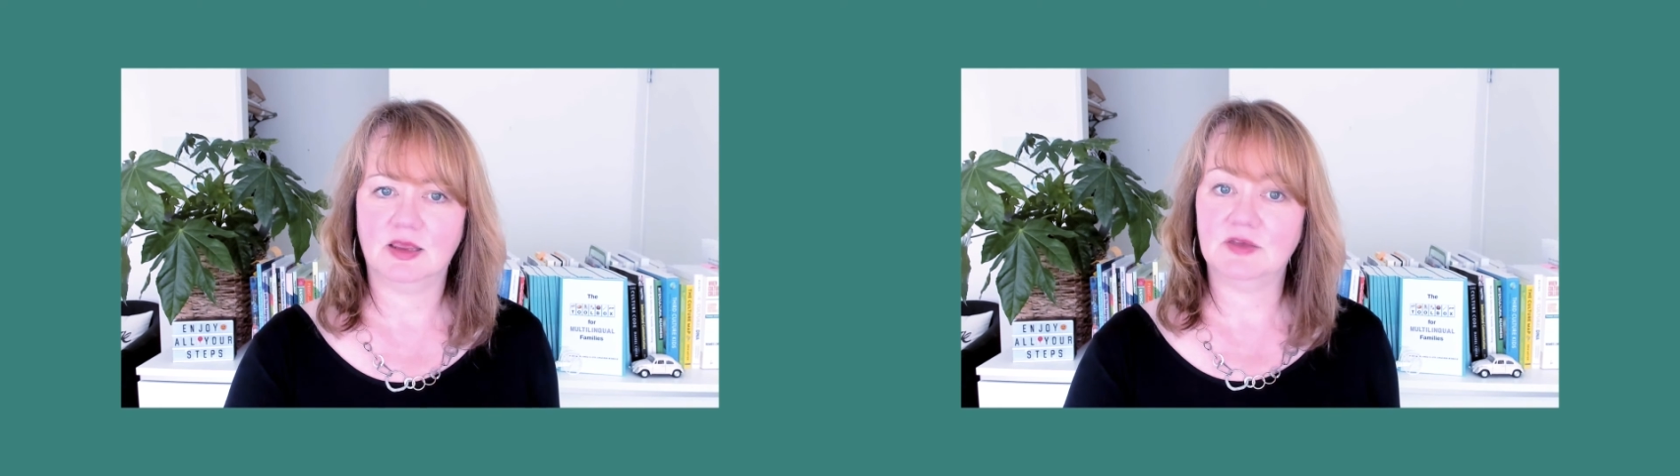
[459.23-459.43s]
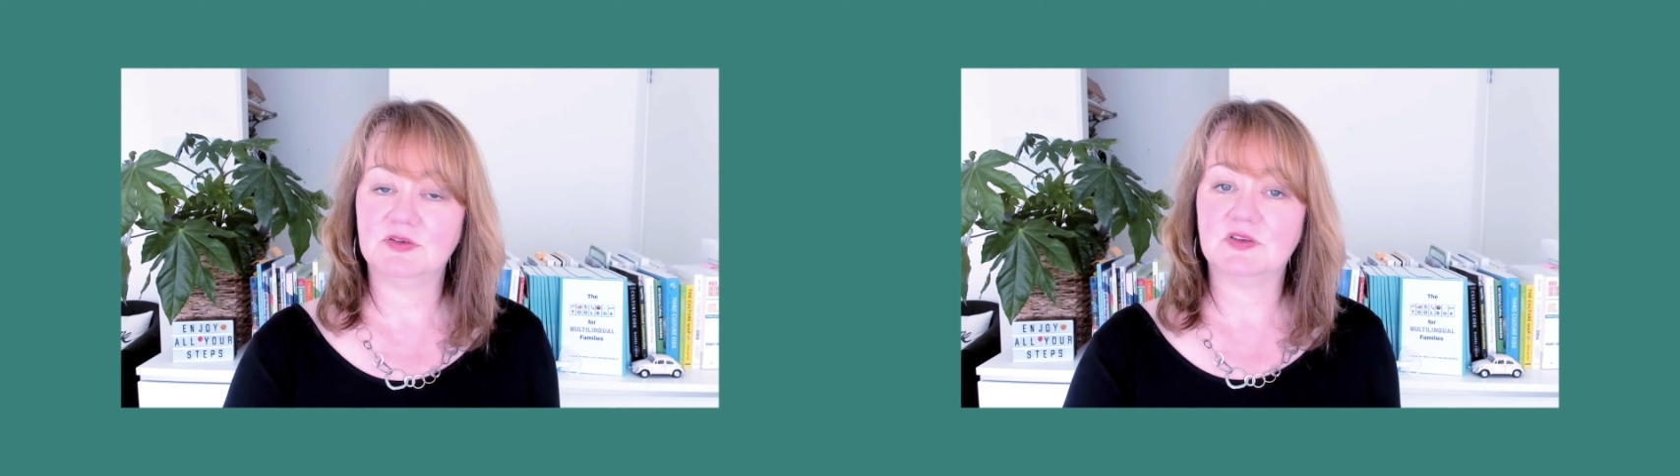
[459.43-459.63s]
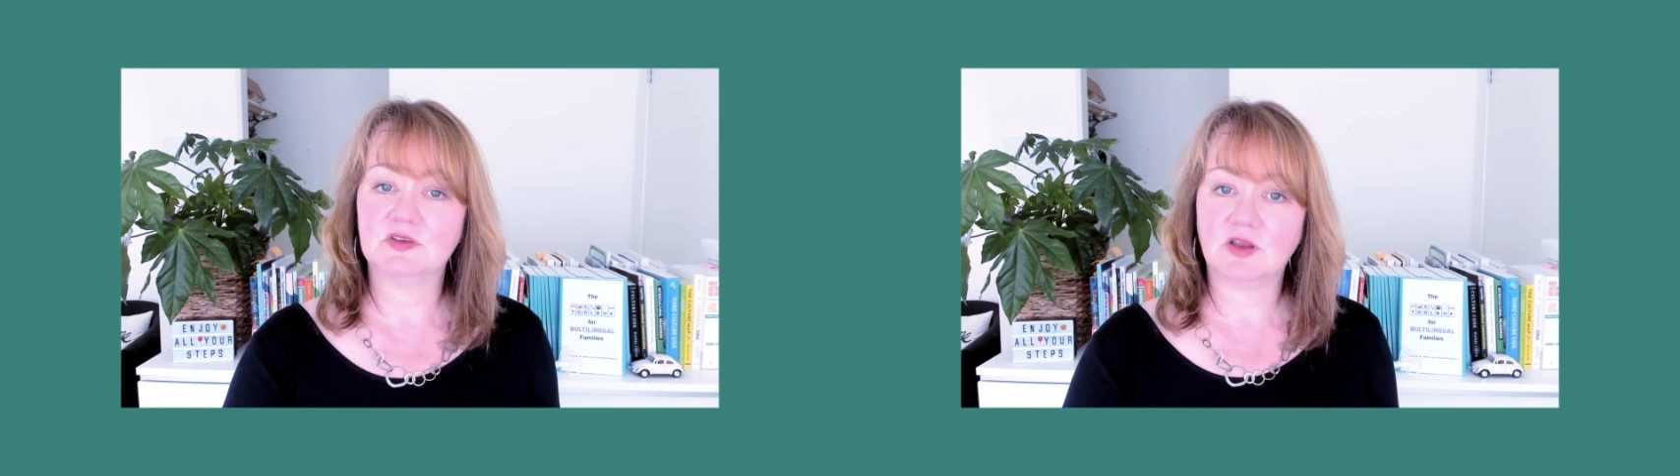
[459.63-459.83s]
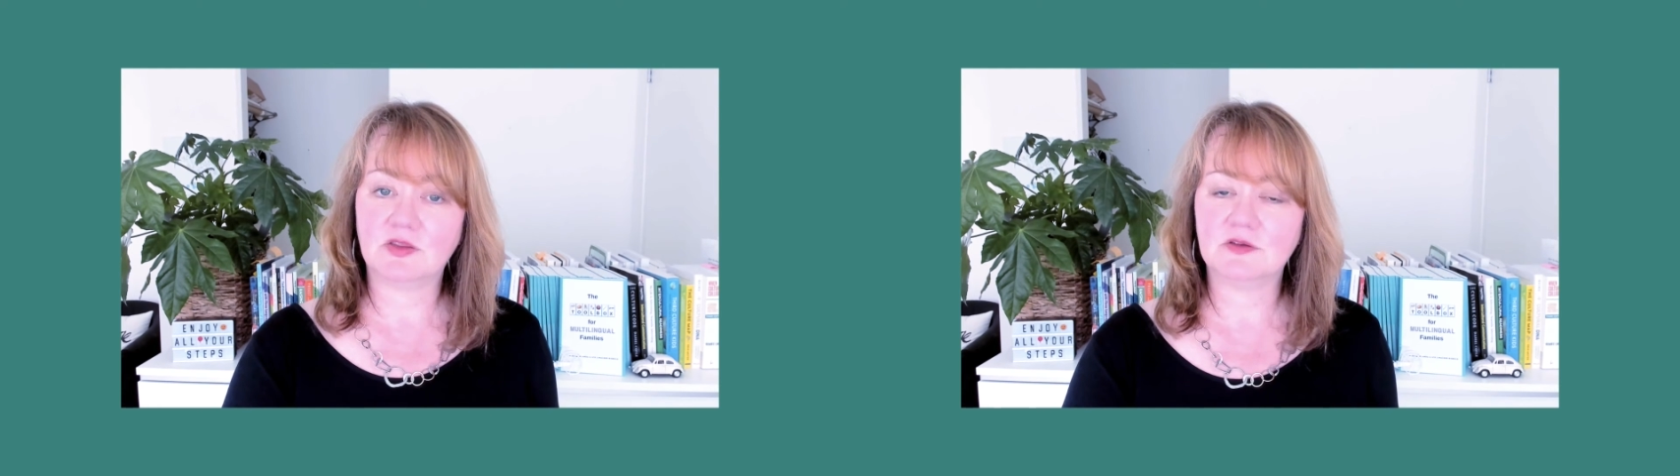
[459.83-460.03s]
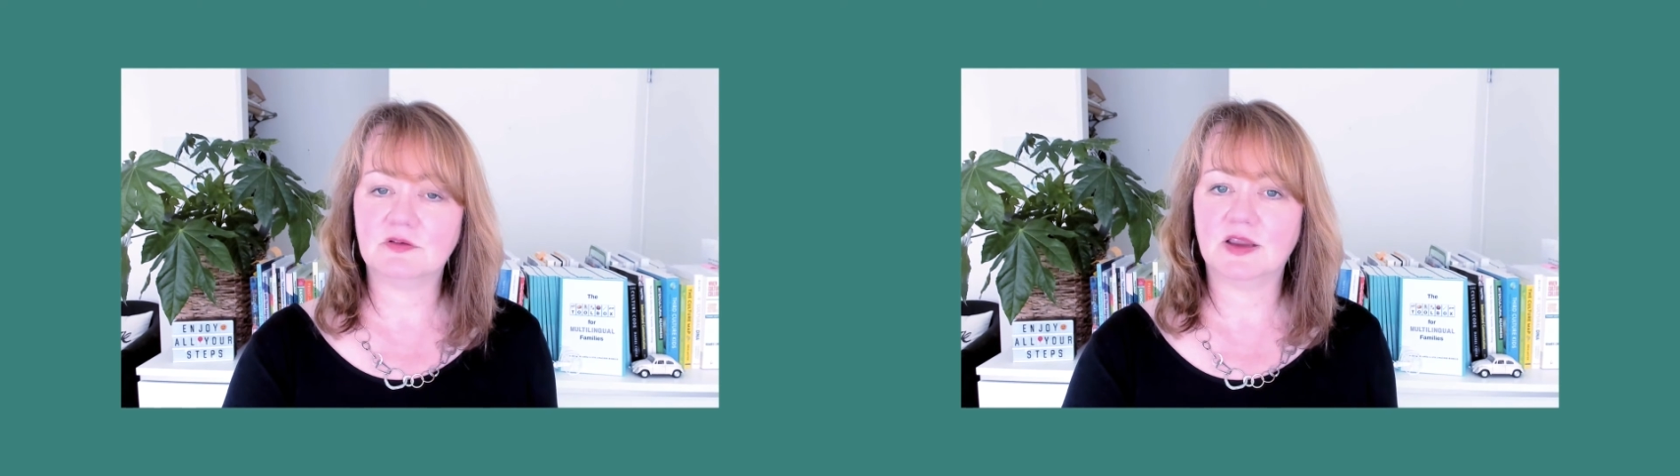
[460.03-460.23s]
If it's
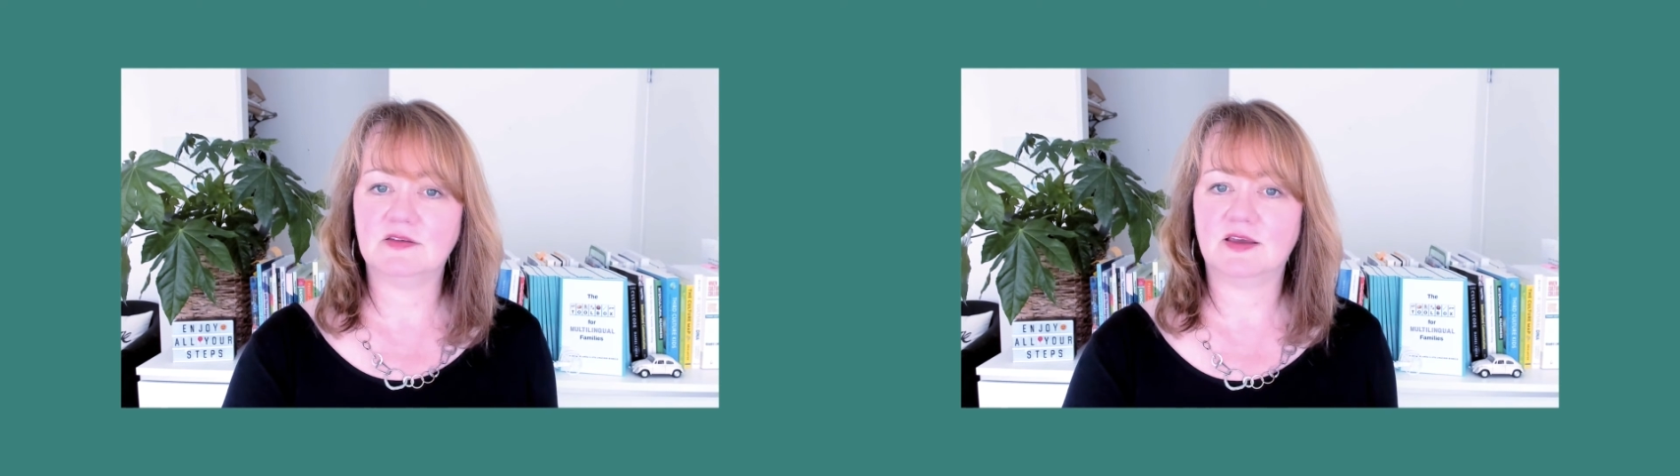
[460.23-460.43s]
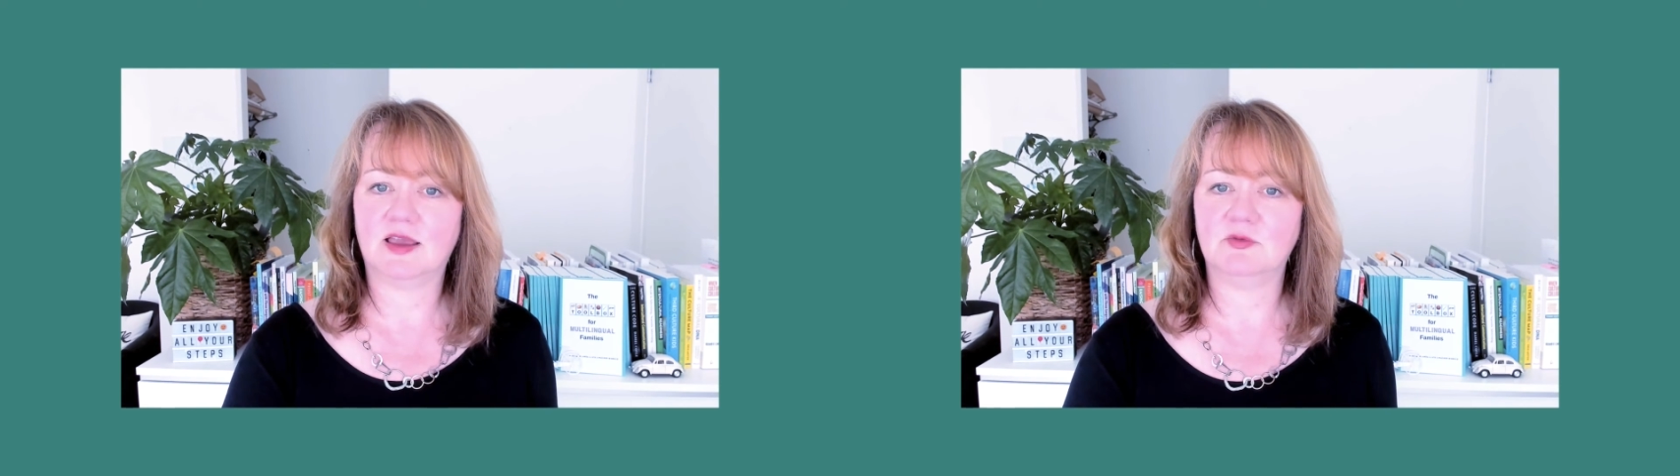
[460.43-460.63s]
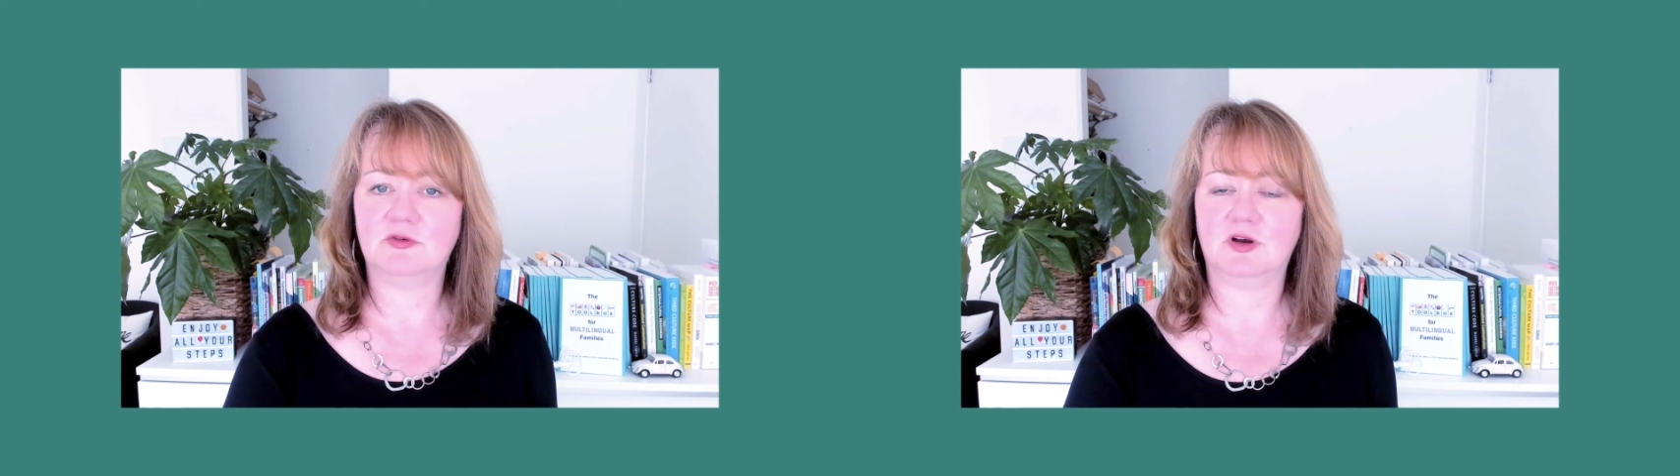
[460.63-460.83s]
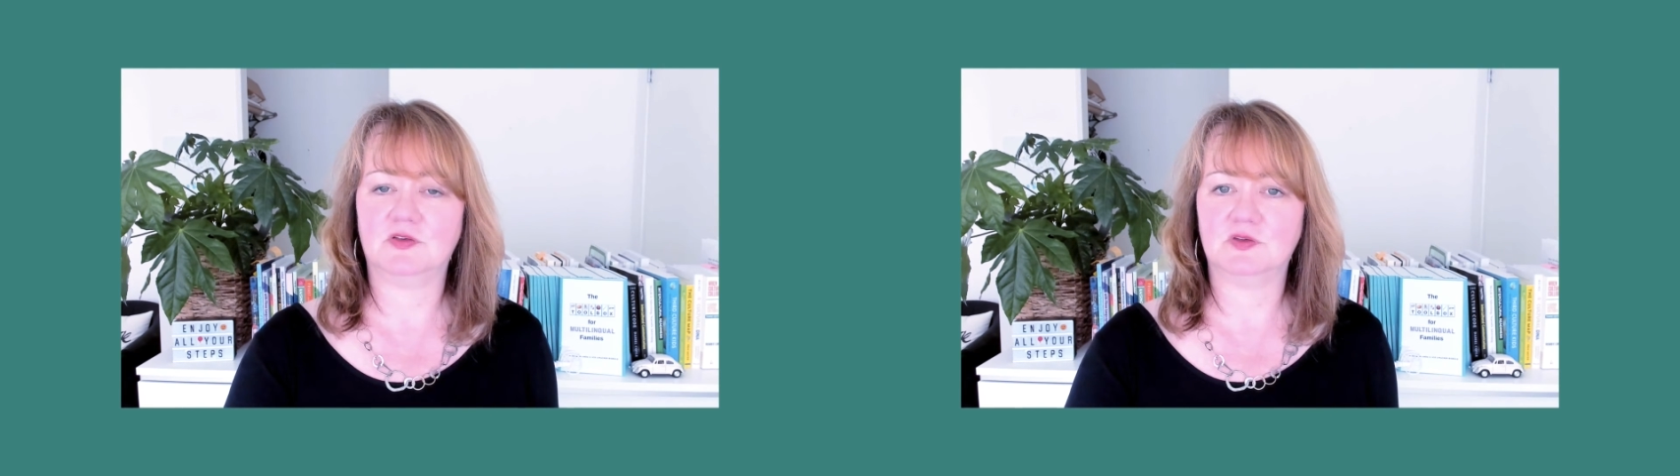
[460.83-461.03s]
not the right time for us